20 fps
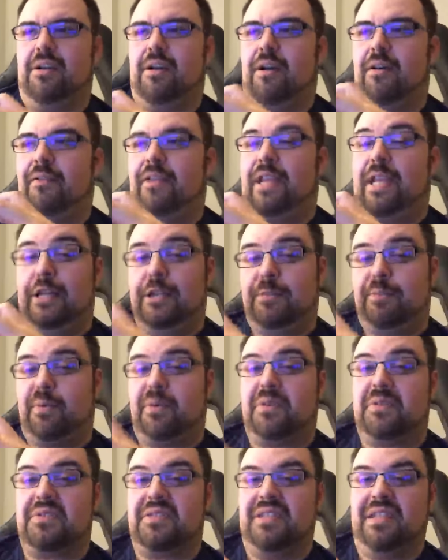of each
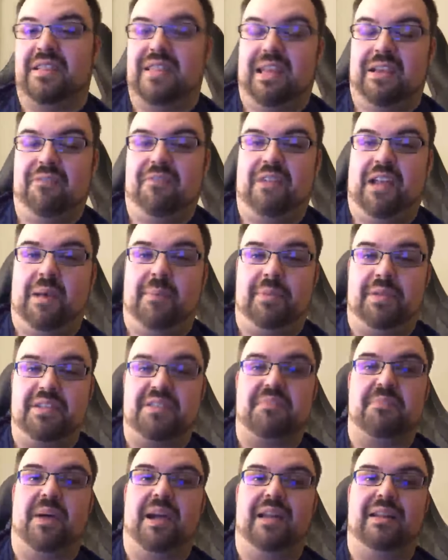person in that family
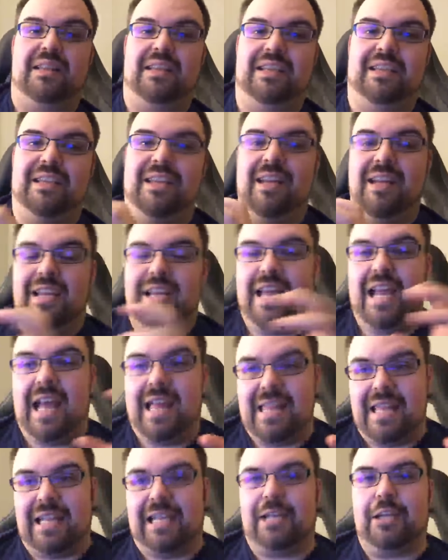smiling
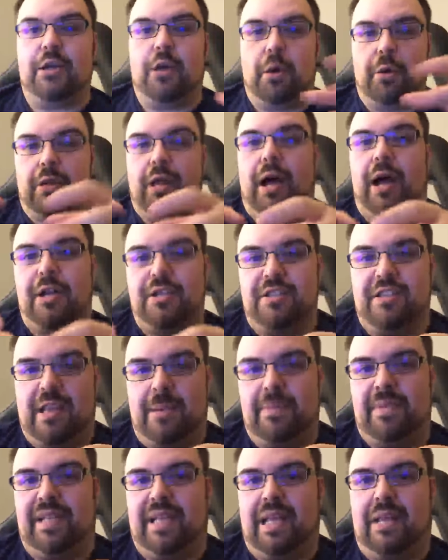and then collage
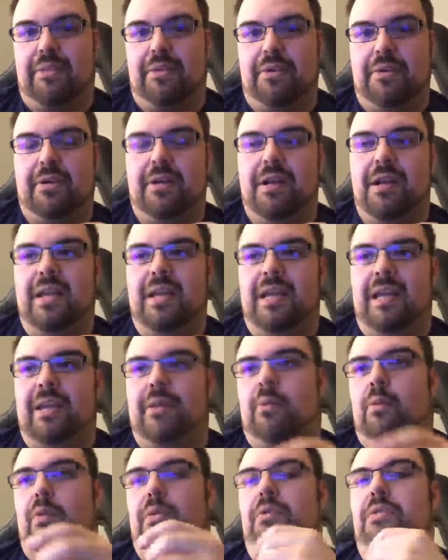them together
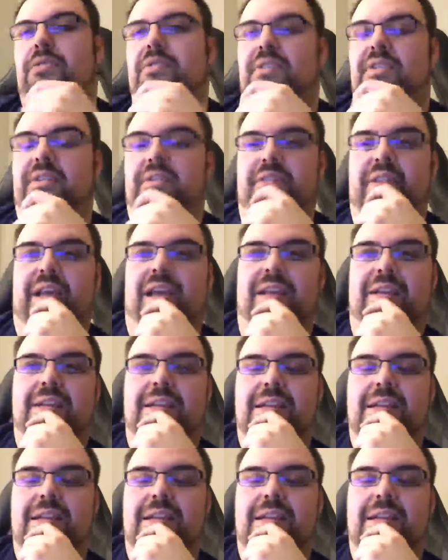in order to do that.